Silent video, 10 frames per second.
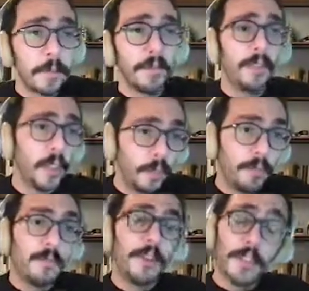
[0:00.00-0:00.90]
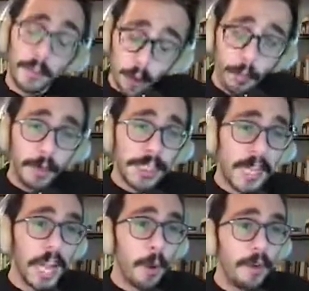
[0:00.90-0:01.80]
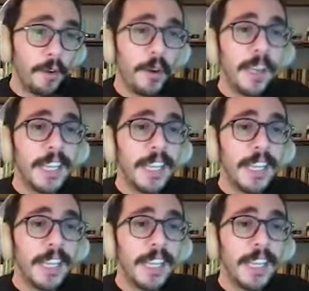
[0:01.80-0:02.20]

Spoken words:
54%, however,